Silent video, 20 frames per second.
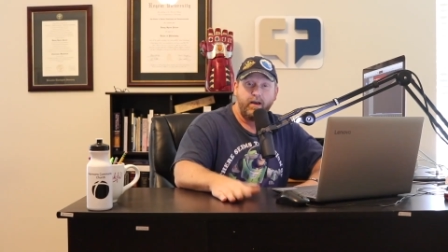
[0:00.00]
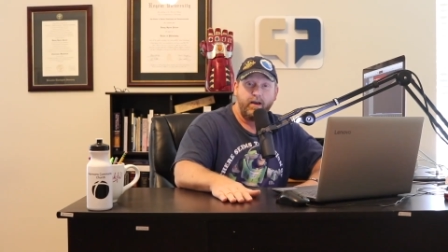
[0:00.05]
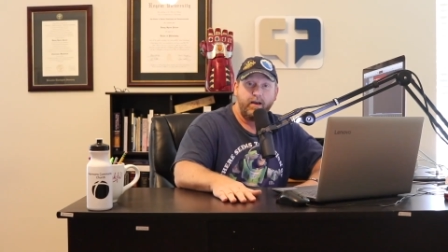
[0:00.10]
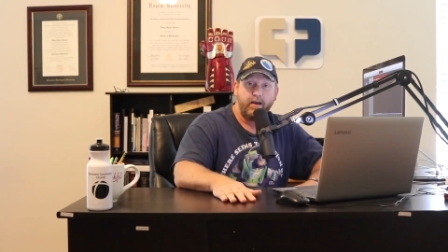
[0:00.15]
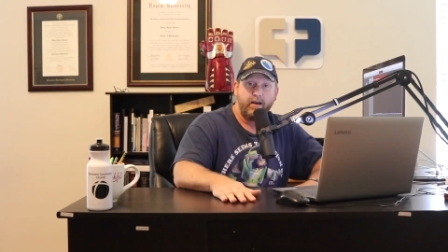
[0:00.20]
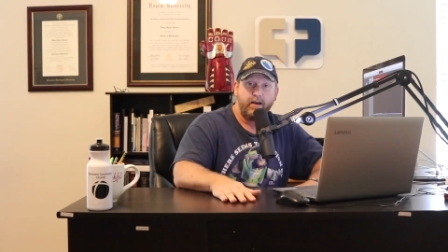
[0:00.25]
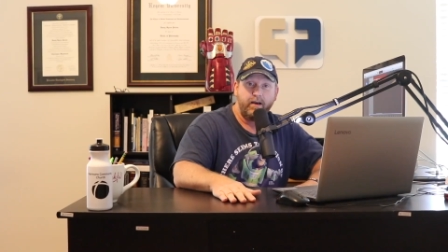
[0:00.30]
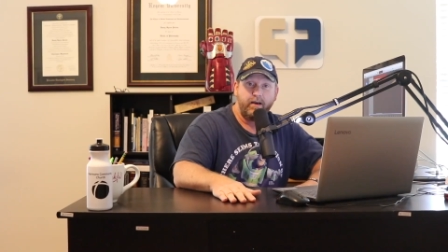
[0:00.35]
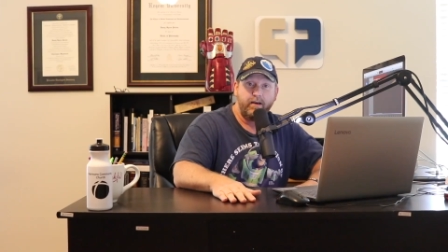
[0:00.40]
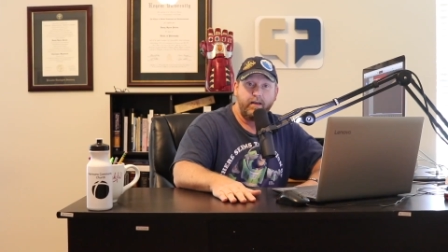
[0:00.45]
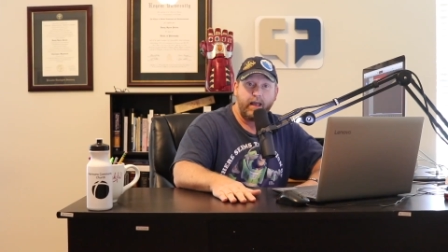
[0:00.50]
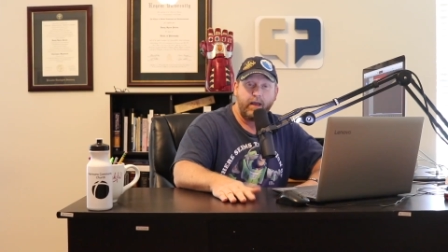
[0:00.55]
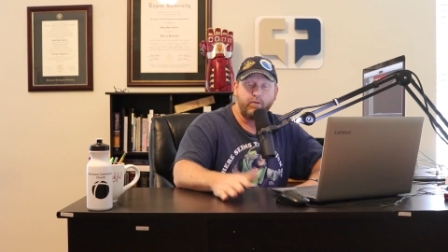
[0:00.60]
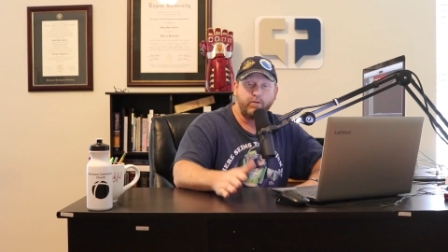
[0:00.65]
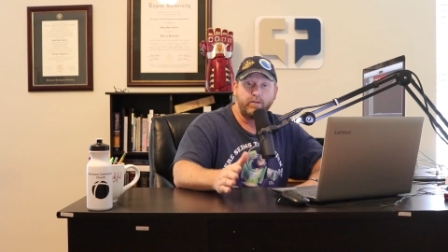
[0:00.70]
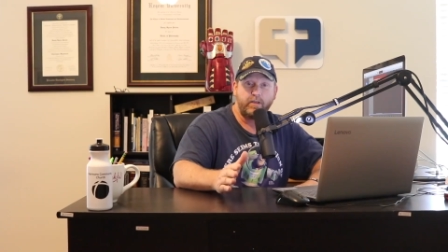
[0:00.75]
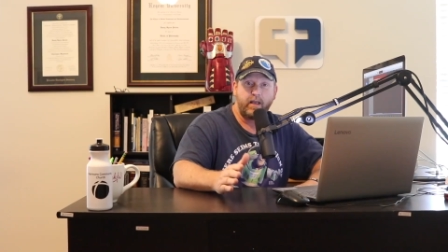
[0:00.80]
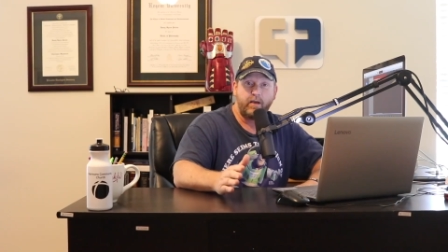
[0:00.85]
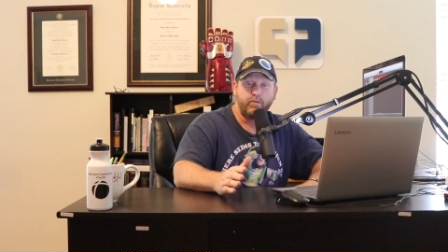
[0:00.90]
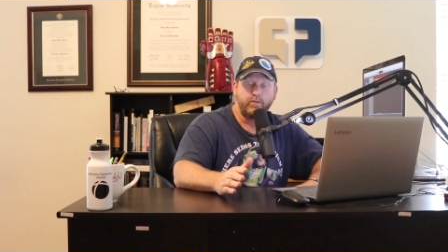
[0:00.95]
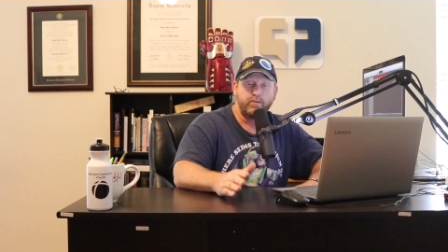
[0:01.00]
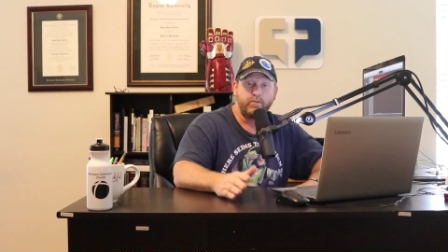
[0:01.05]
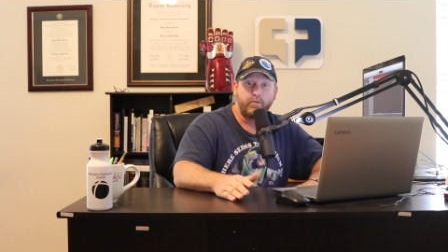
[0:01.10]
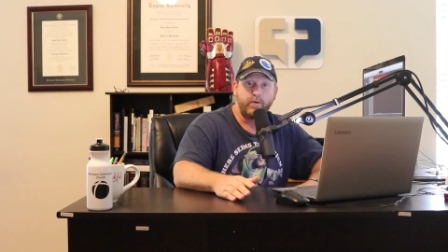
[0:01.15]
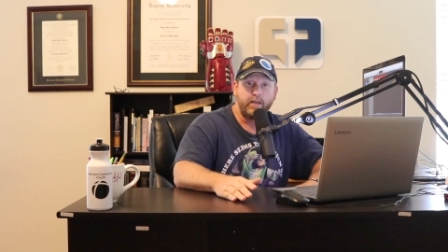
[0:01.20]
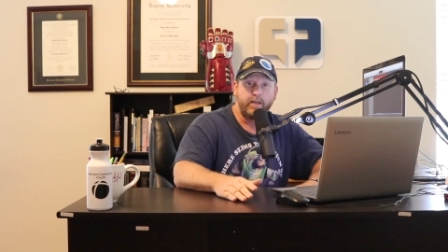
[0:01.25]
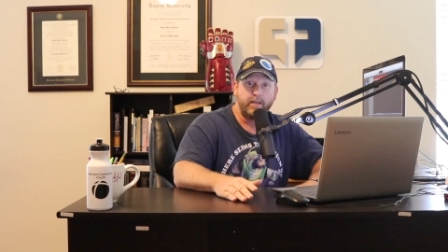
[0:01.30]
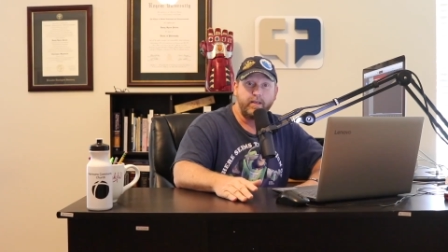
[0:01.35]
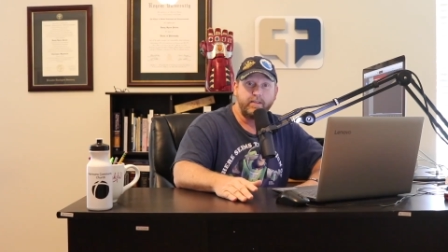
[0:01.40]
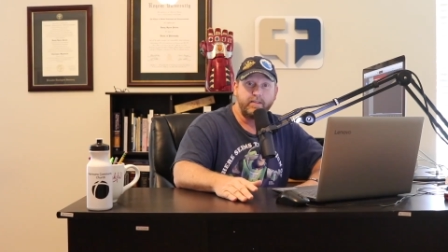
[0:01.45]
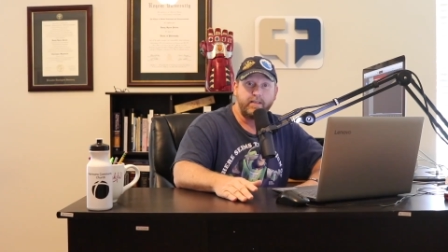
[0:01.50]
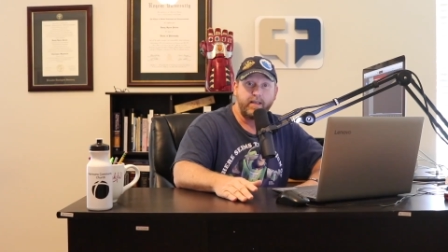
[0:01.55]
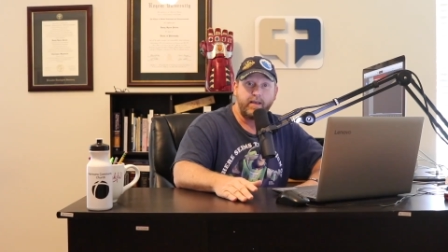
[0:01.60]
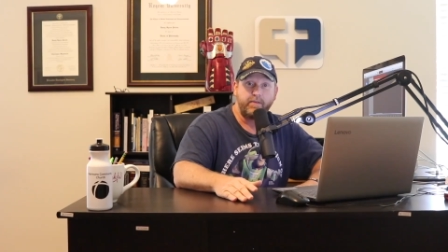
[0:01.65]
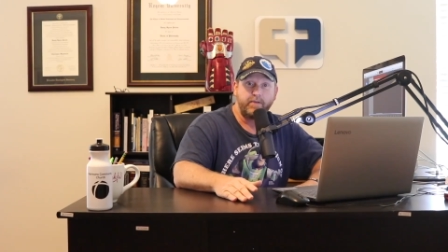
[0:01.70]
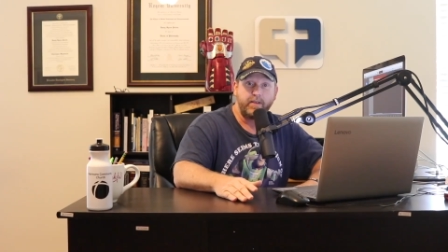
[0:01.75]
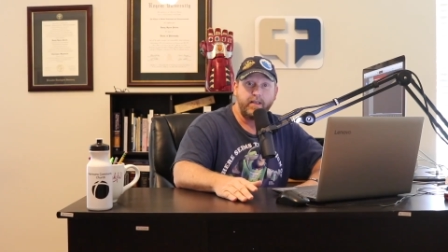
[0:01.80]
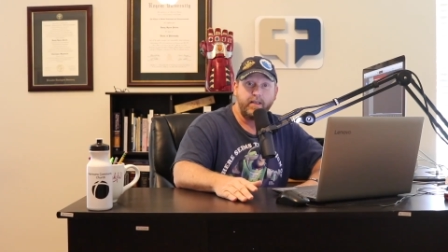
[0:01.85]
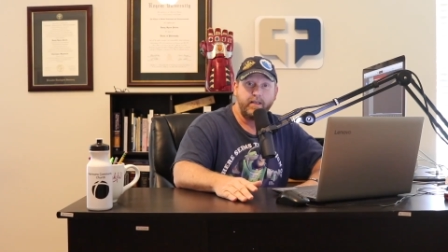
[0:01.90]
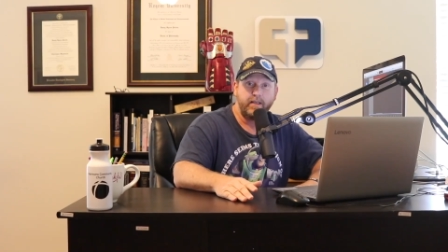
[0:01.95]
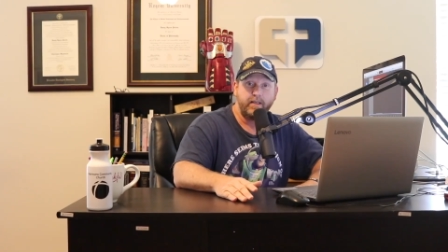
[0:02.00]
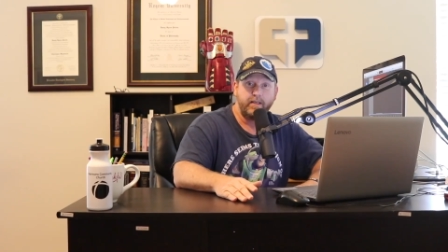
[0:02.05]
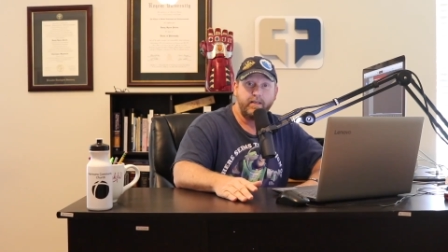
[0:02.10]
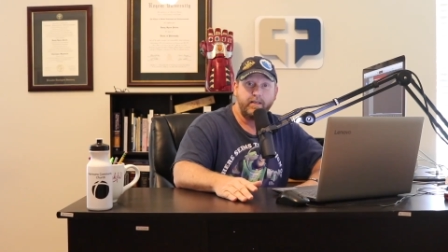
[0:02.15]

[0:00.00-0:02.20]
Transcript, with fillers: Uh, how how was your weekend, Savvy?